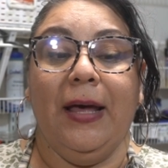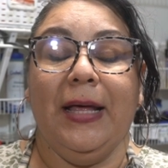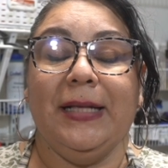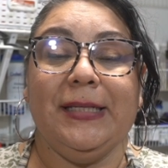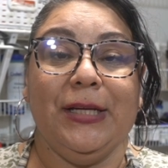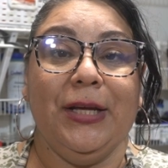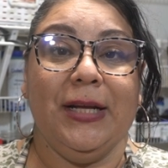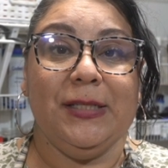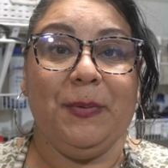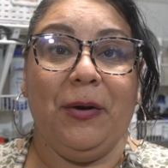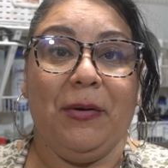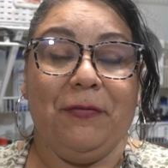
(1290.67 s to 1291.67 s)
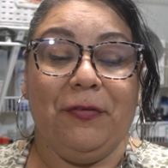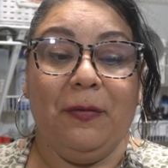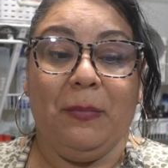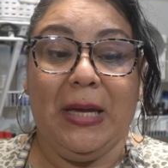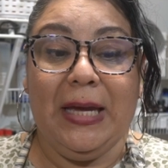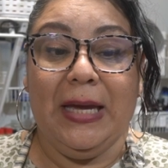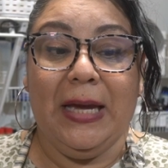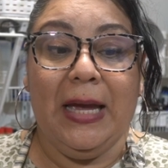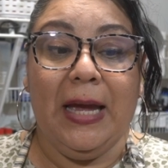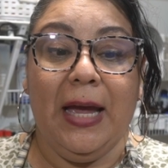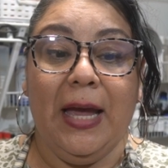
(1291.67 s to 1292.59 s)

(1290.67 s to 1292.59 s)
it's a good experiment for me.